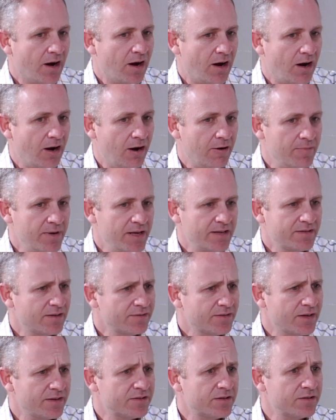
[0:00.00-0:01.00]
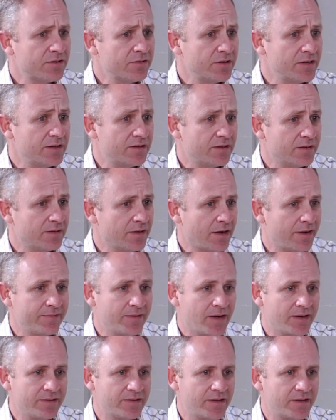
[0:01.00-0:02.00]
Um, and sometimes you do need, I'm
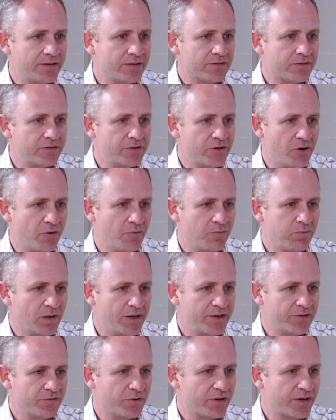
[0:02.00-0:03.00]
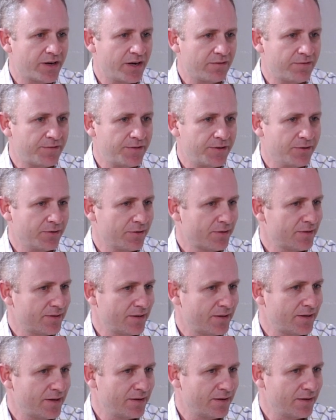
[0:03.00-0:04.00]
not saying there's no place for gut feel, because
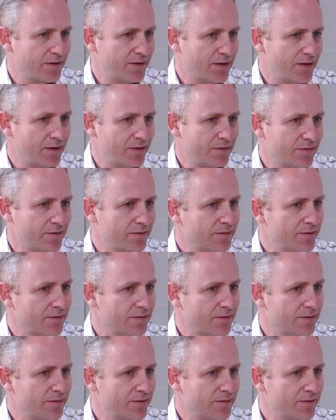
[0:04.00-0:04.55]
at the end of the day,